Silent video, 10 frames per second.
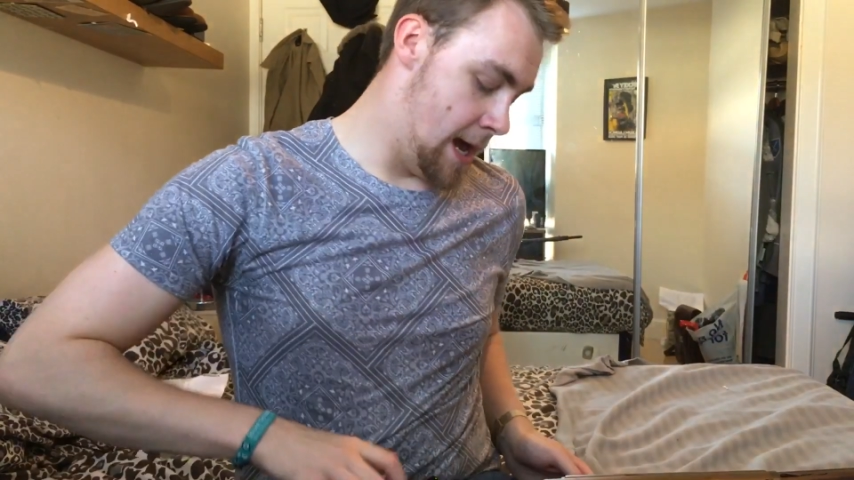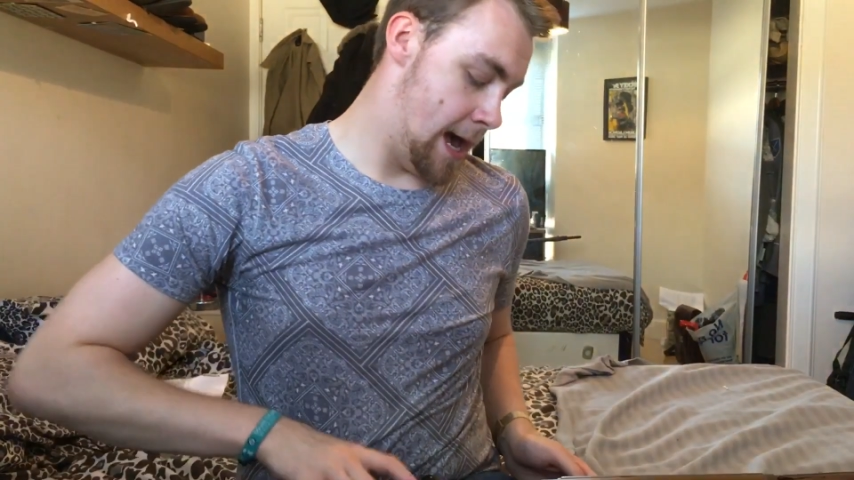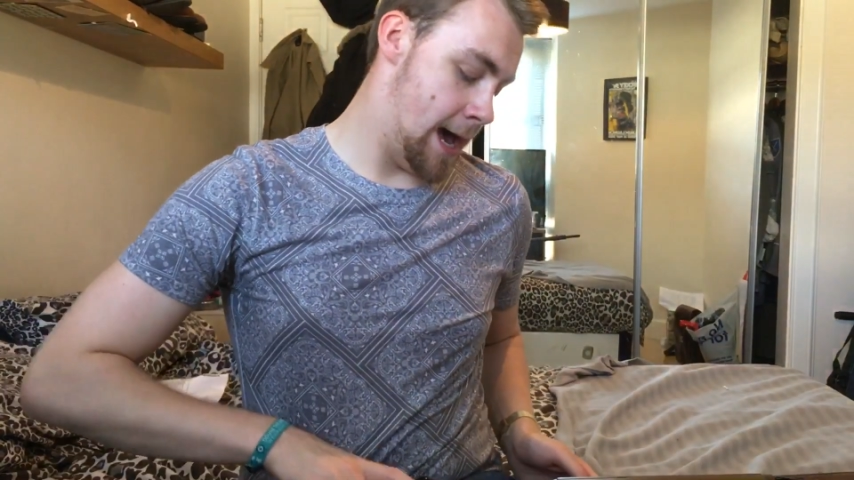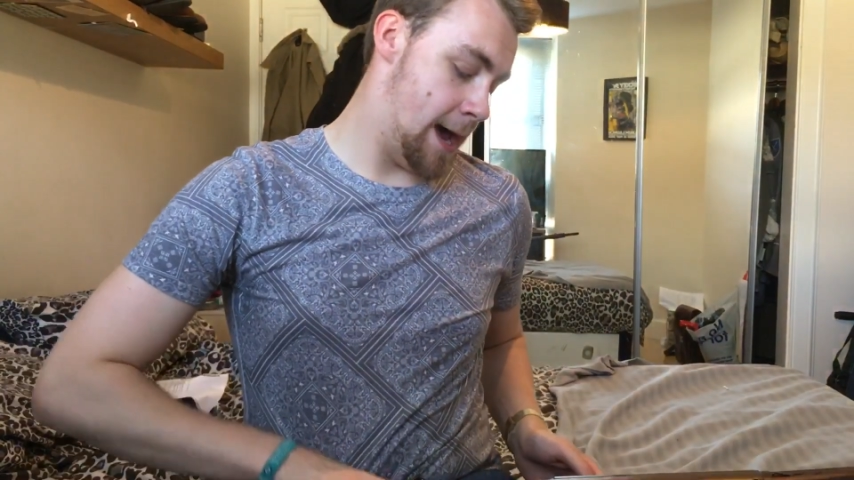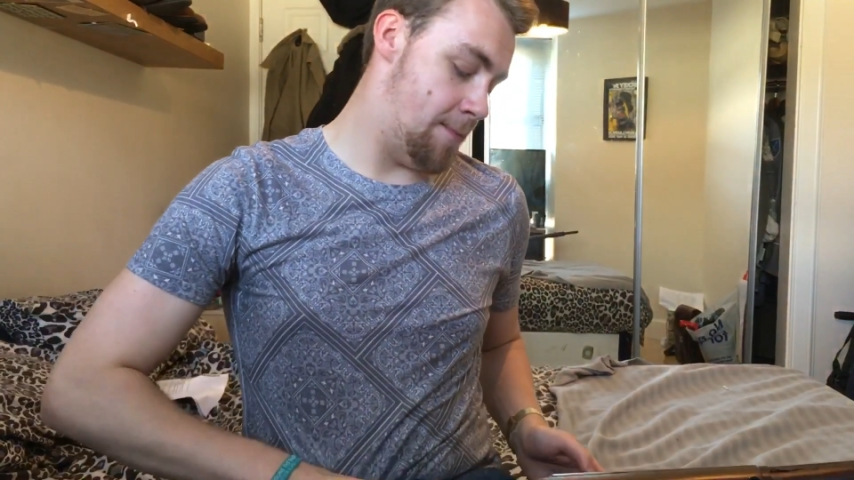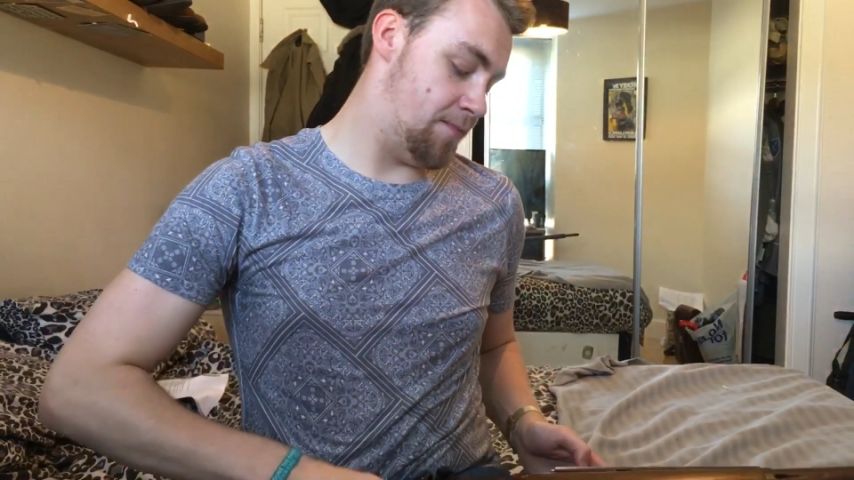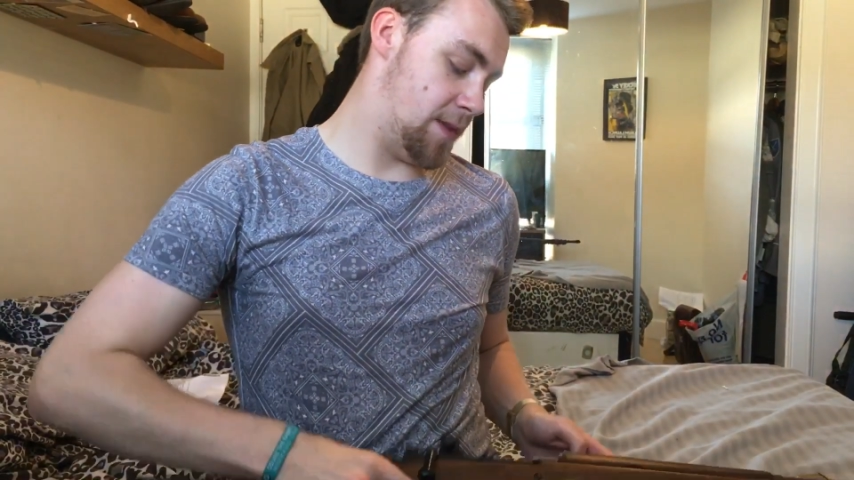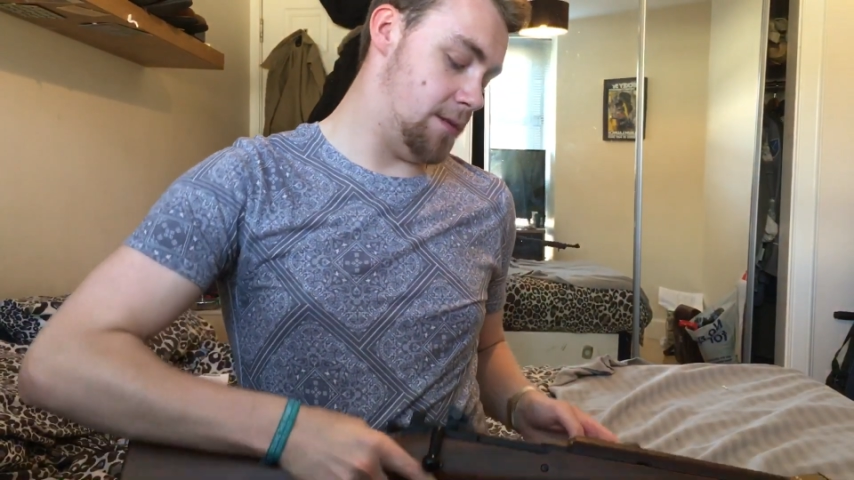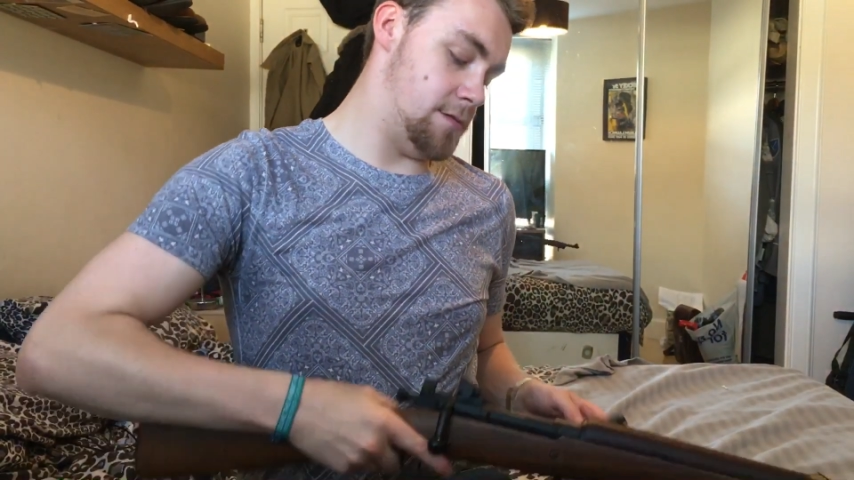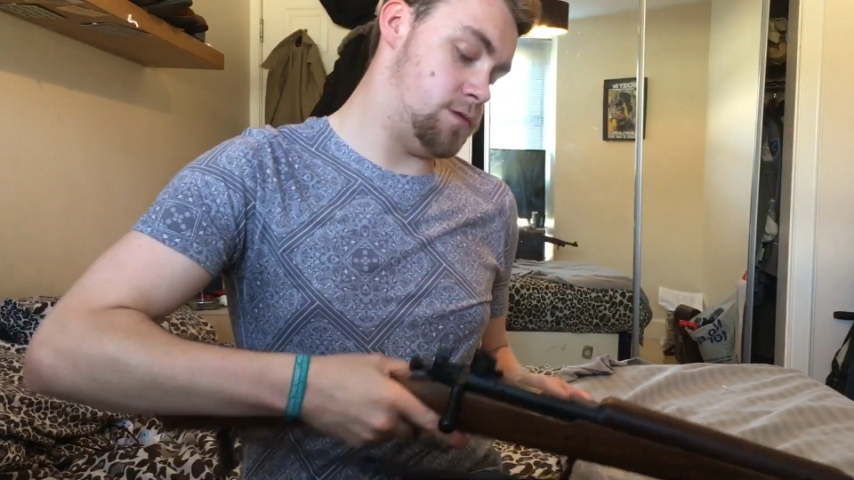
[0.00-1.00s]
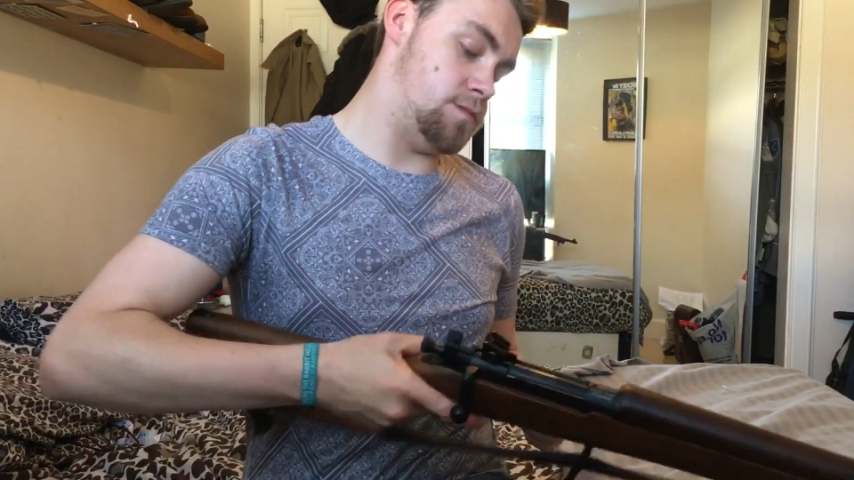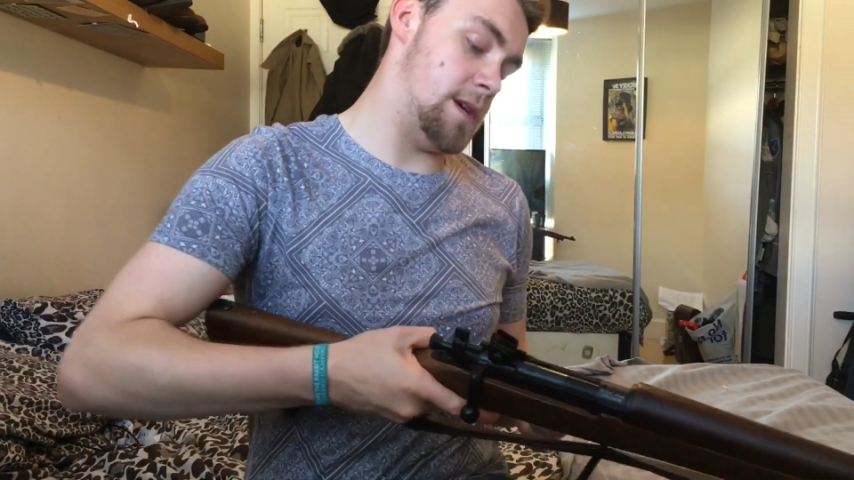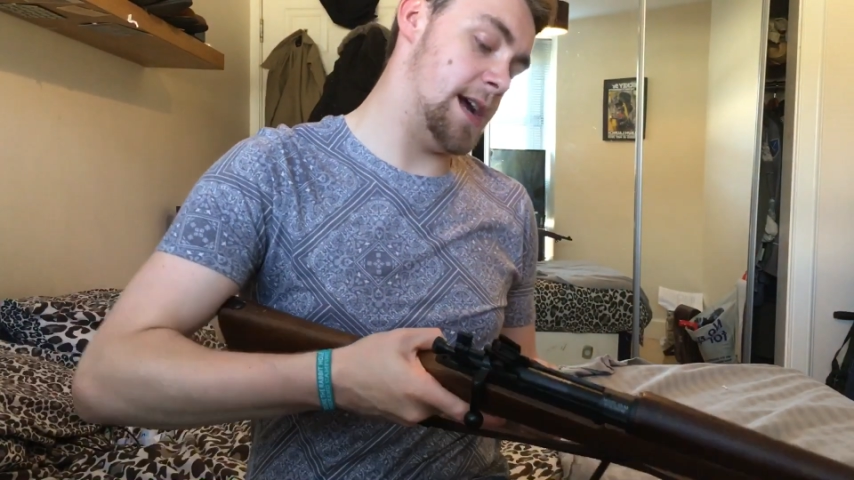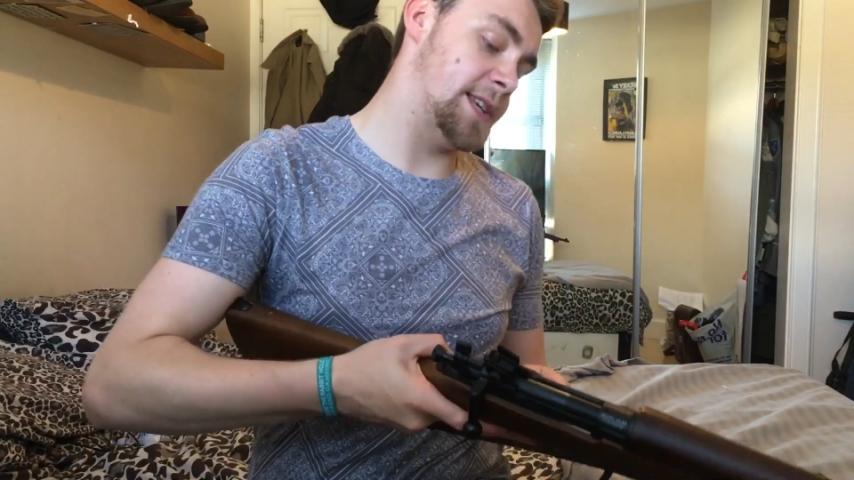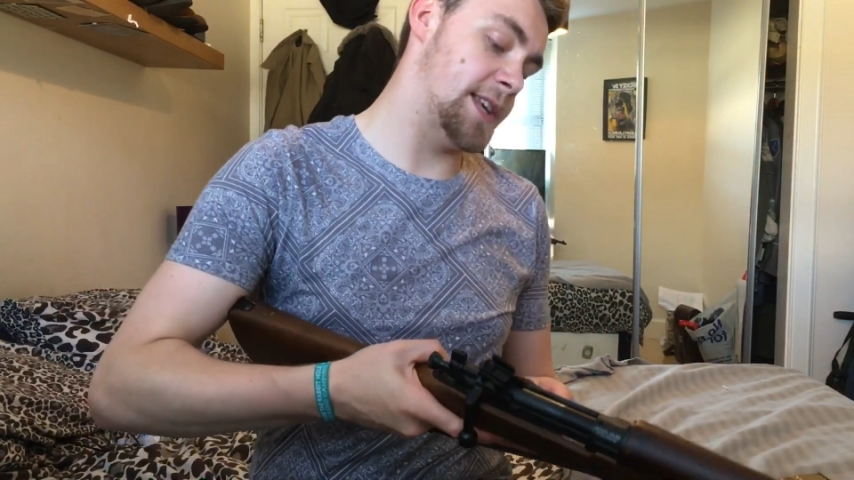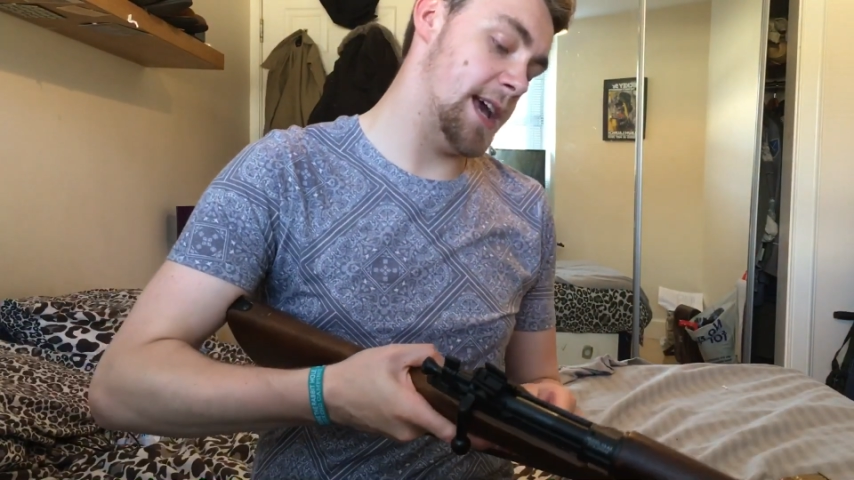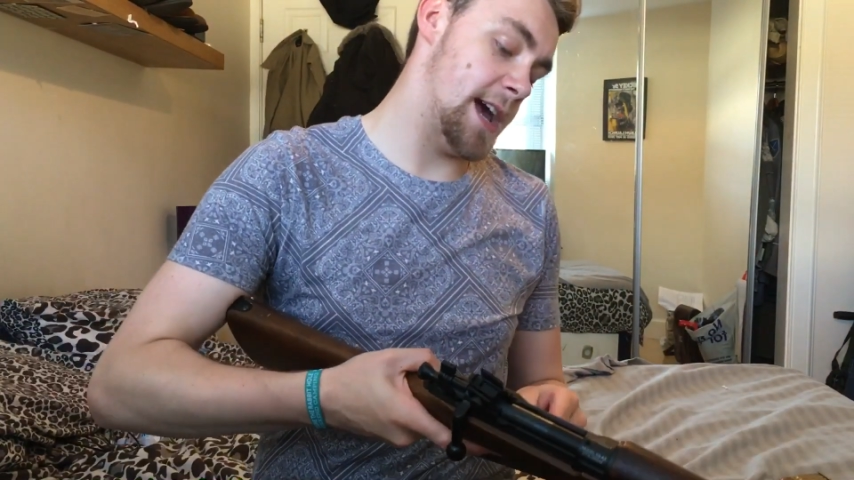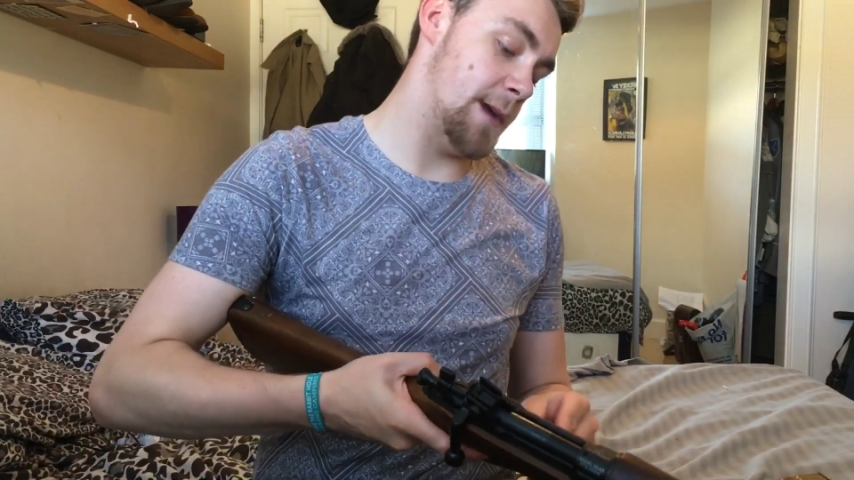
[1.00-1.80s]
As said,